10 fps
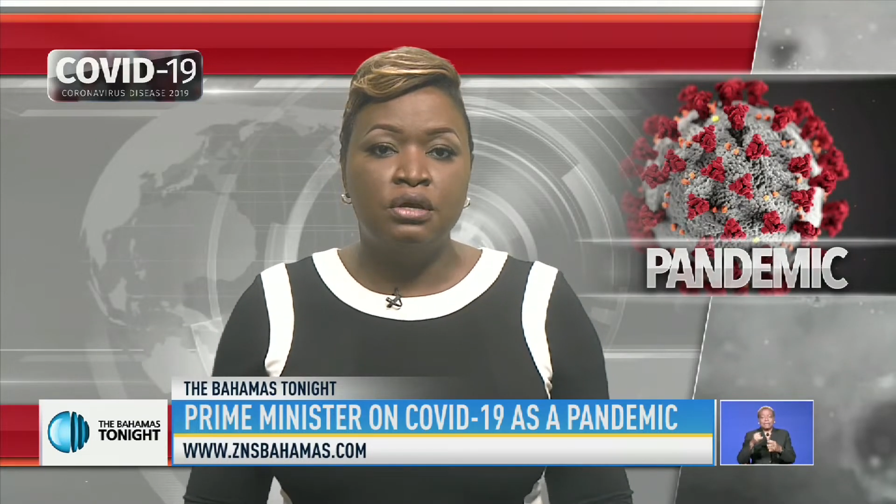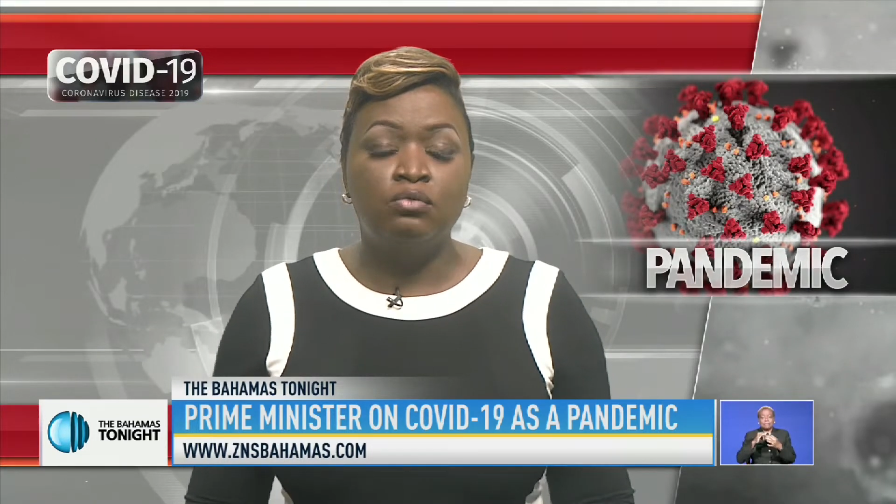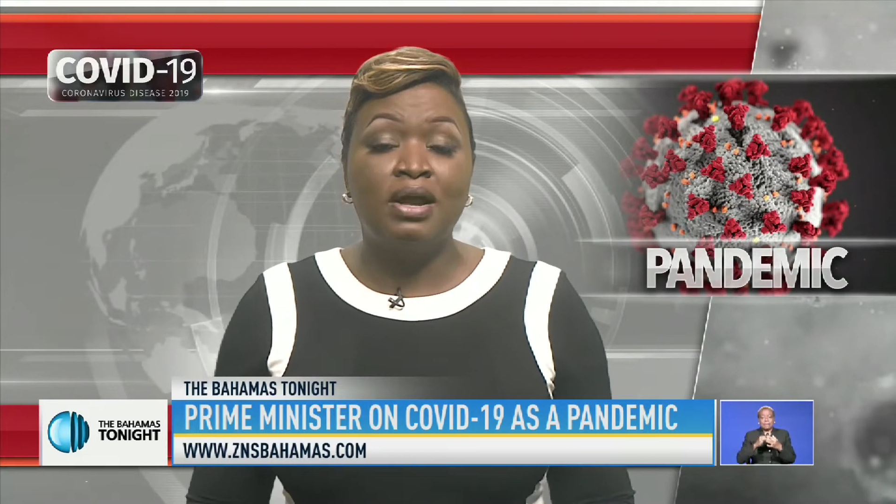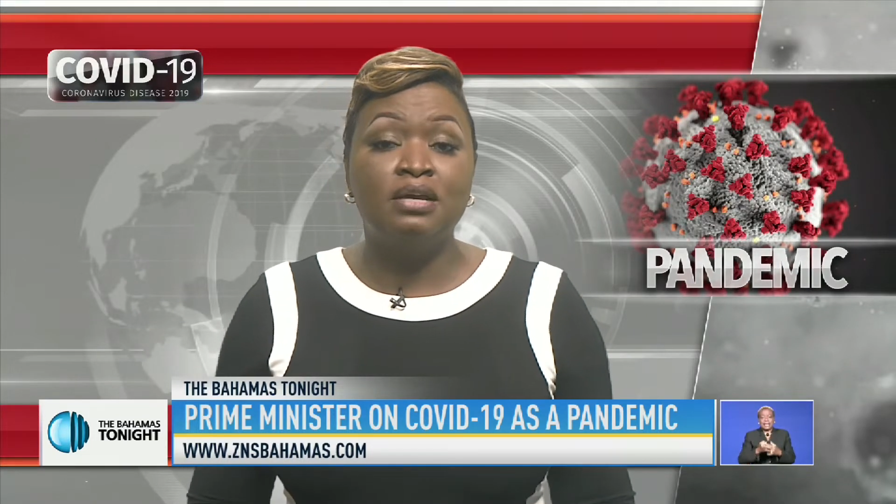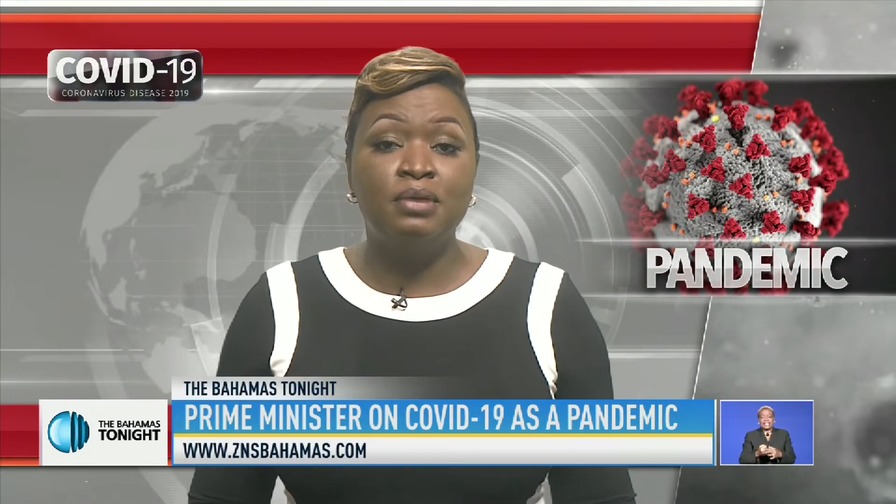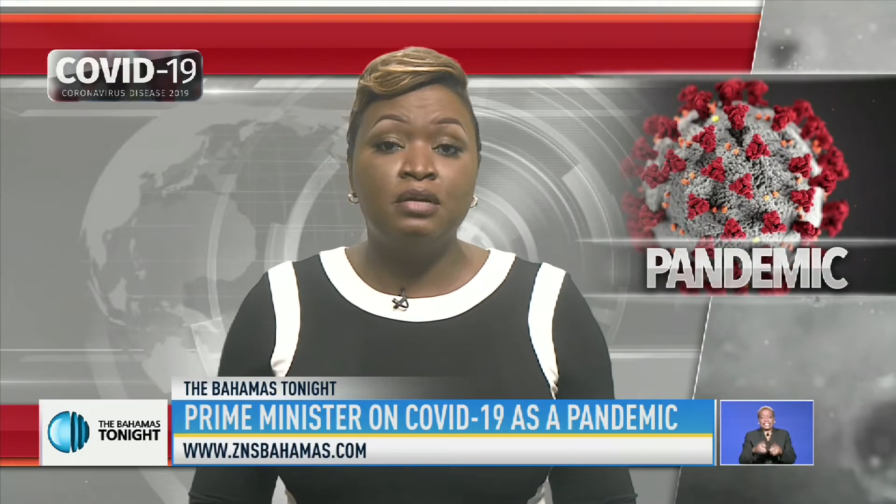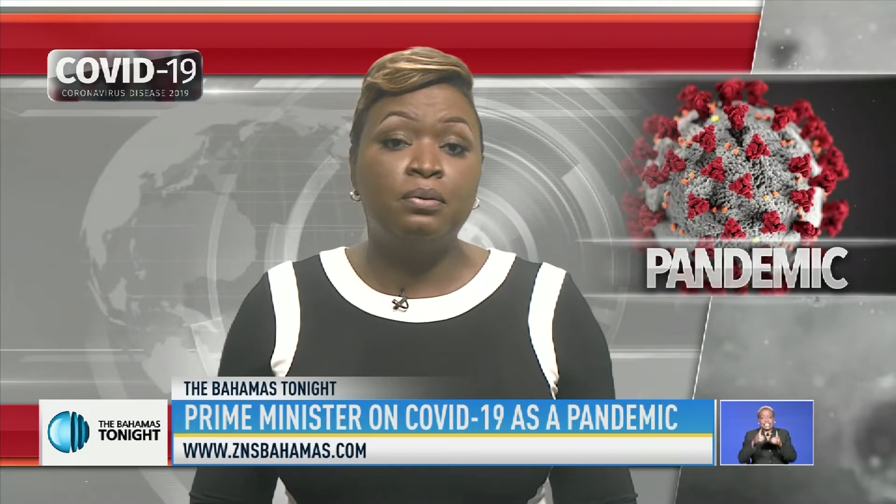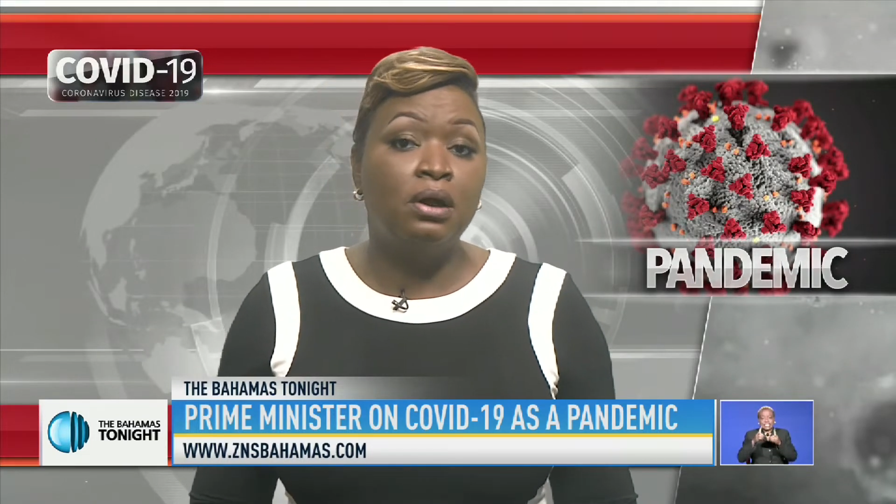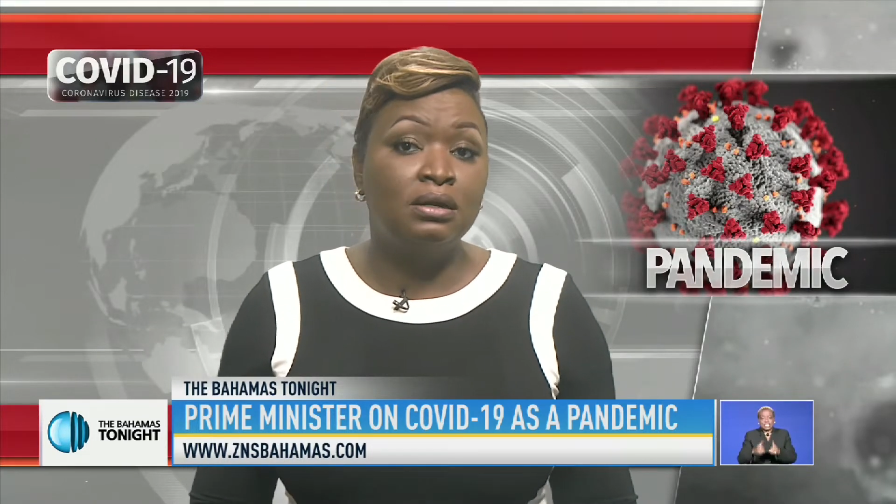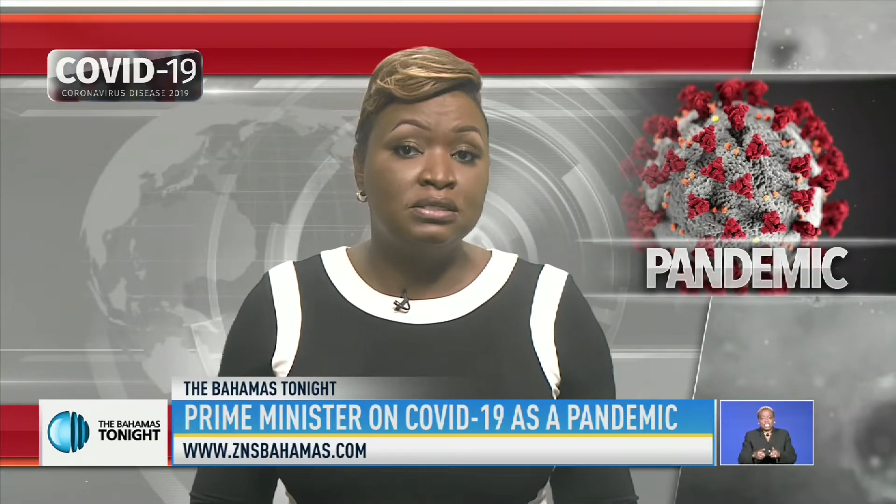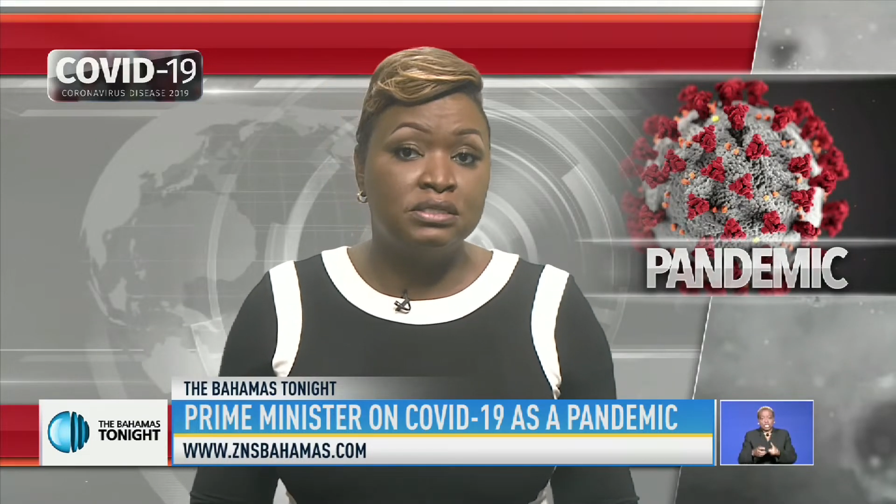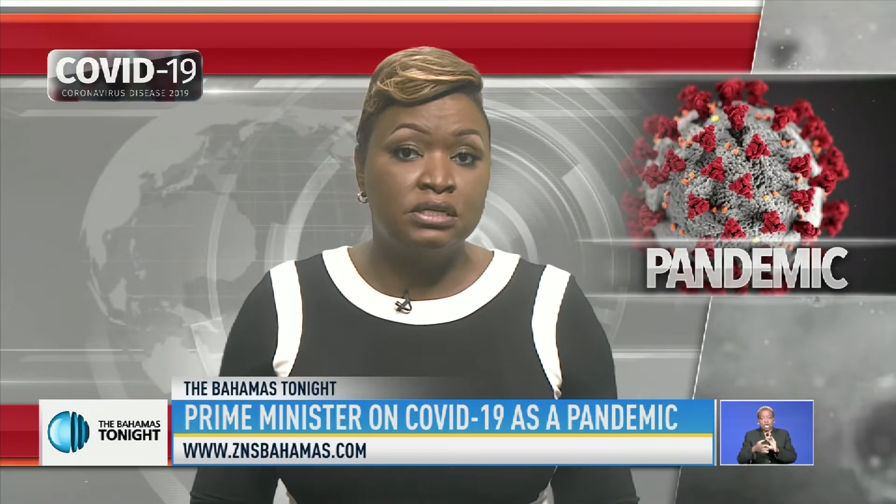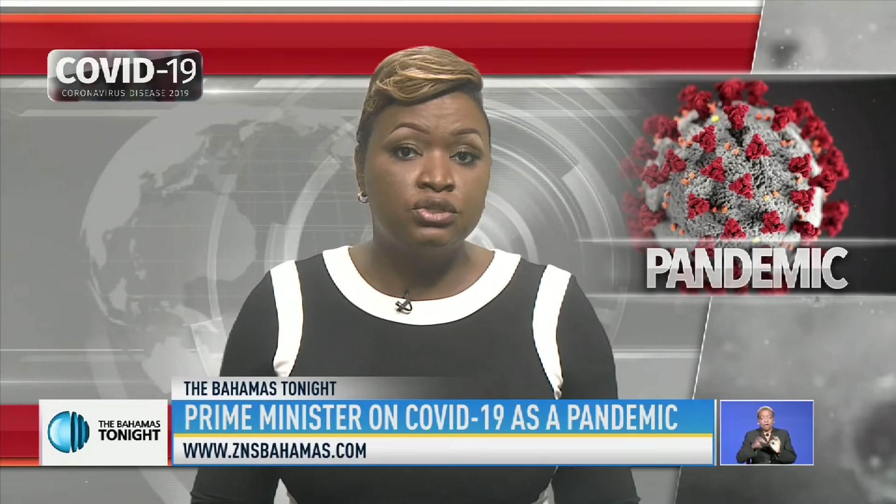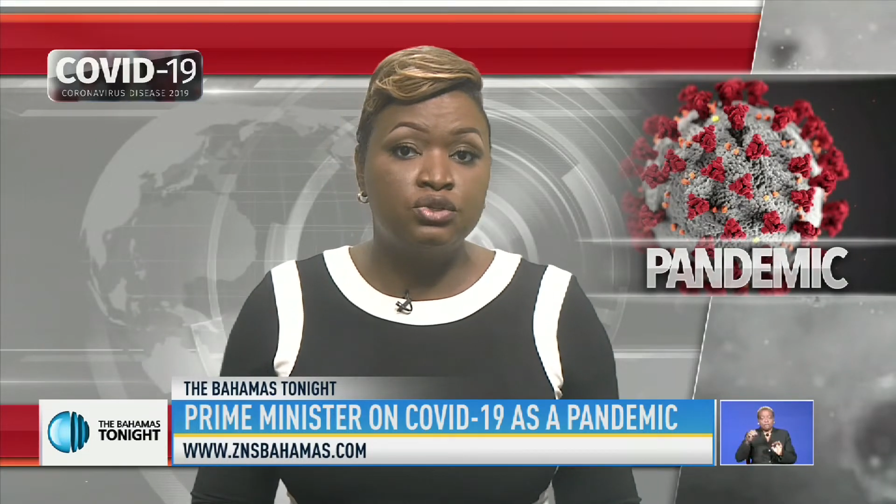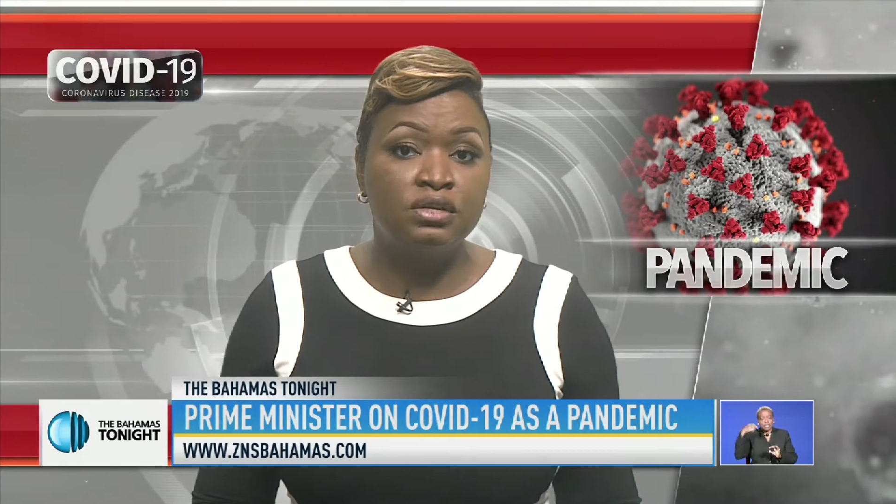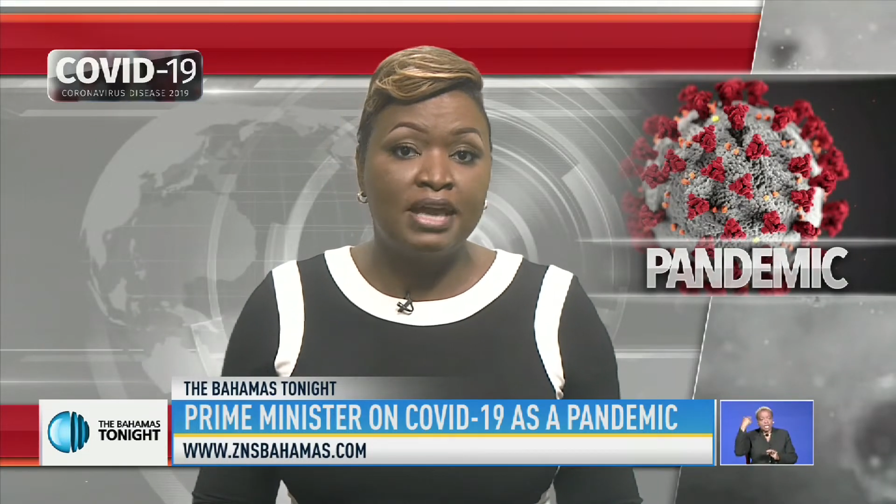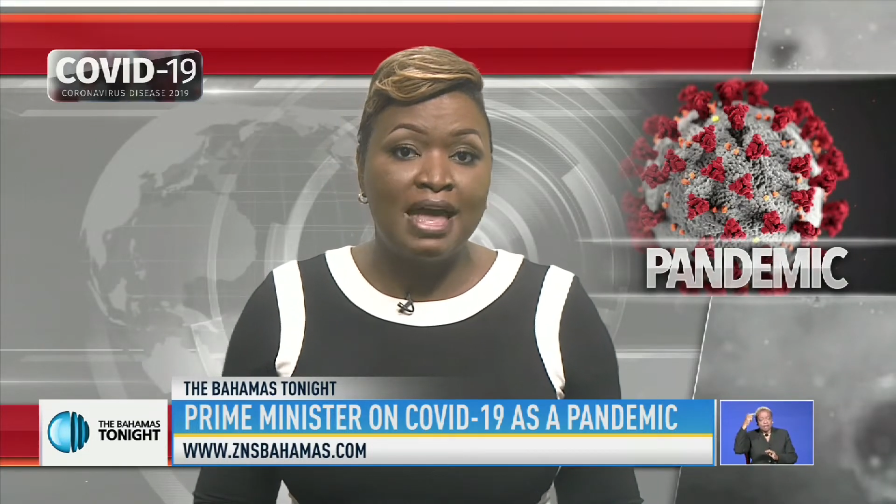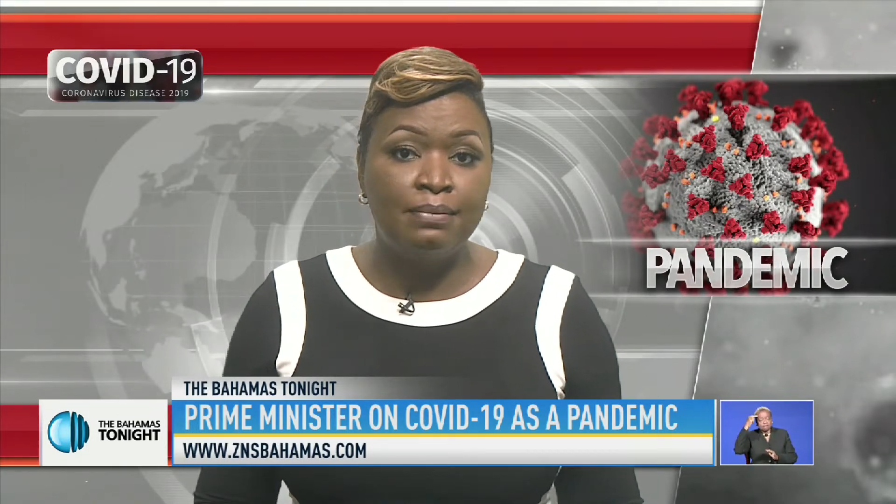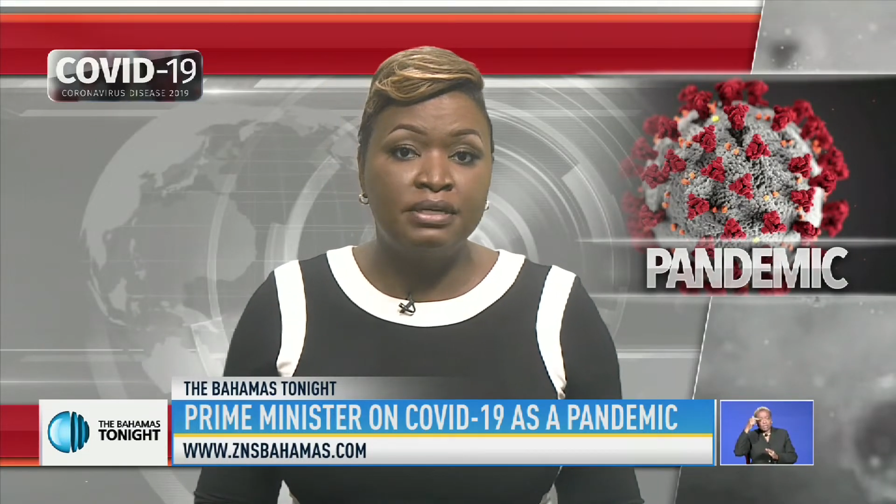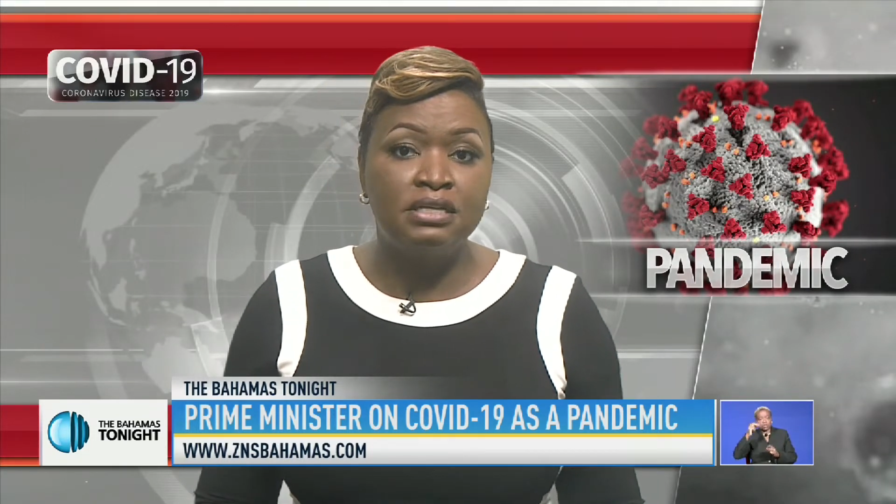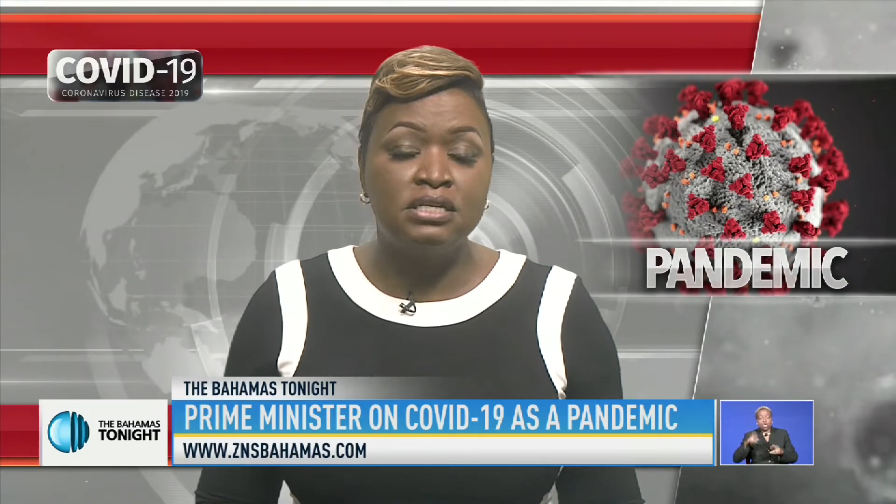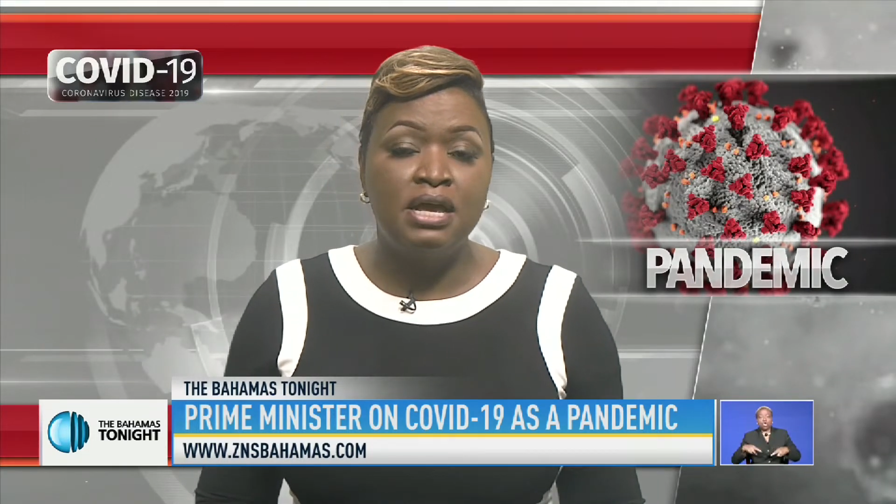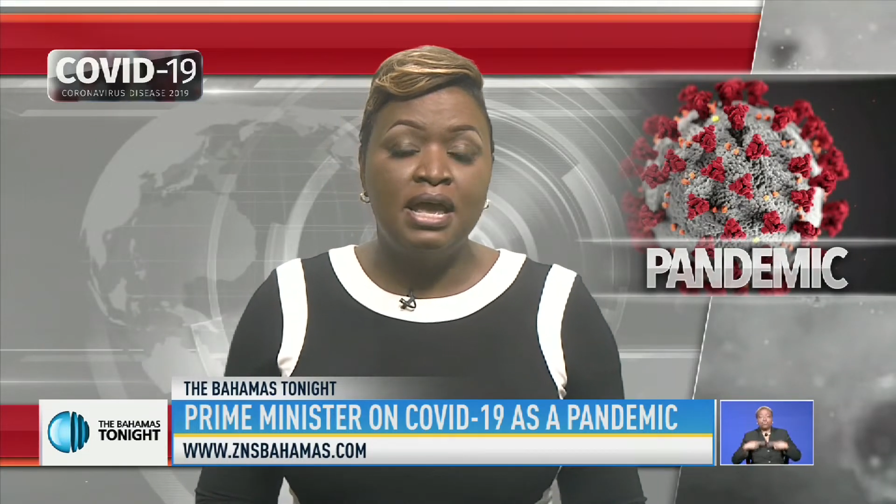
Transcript: recommend policies to the cabinet,